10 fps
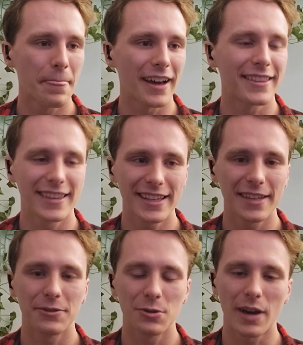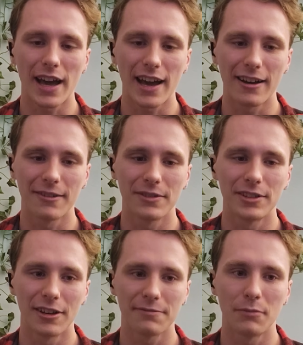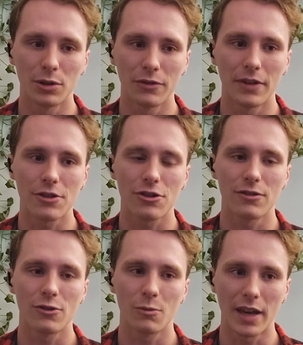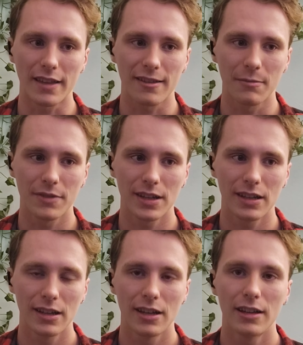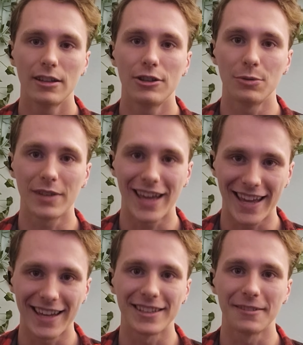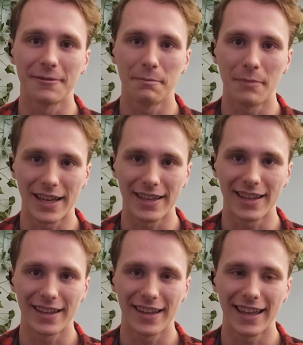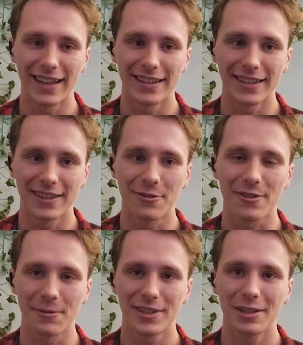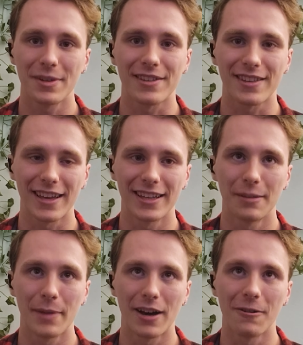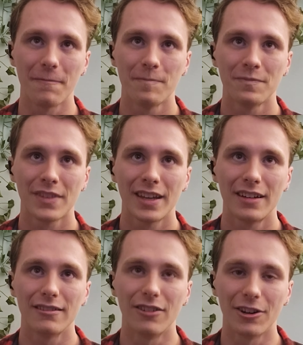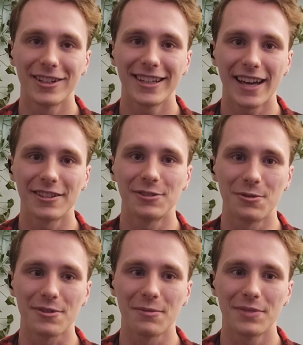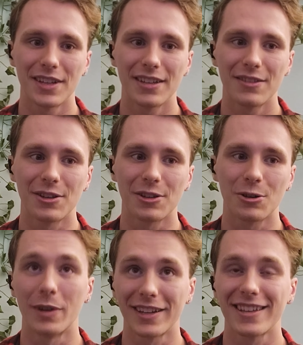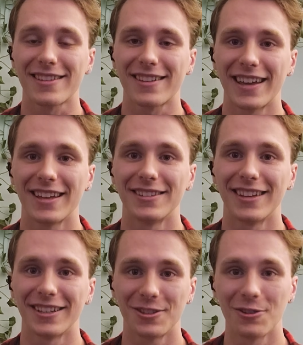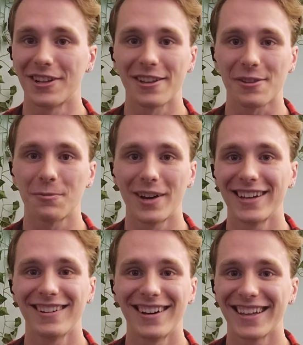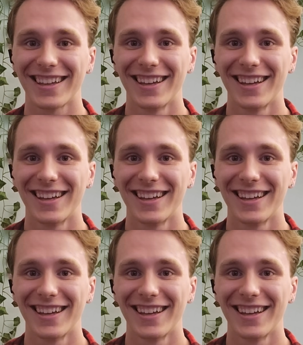I think if you have enough motivation to make something, you can make it. And there's something to be said about learning how to do something the quickest and like dirtiest way. Like